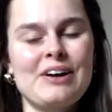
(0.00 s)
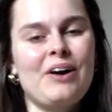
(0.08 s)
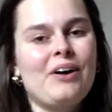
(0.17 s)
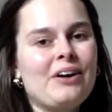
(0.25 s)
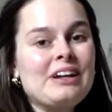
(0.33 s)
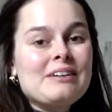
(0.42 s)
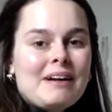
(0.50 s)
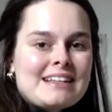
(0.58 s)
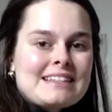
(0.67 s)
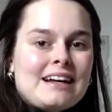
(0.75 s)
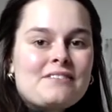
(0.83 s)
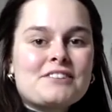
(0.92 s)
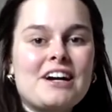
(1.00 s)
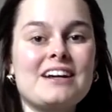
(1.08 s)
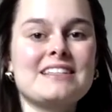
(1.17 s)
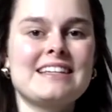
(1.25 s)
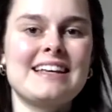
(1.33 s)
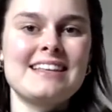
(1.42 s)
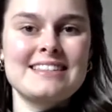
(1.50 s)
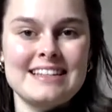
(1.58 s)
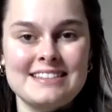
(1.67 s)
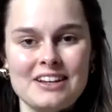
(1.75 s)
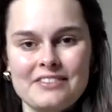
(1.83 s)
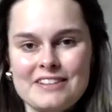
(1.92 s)
got on my staff trousers,
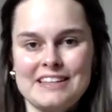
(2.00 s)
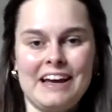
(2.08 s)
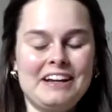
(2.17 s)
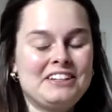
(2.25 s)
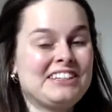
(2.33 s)
this oversized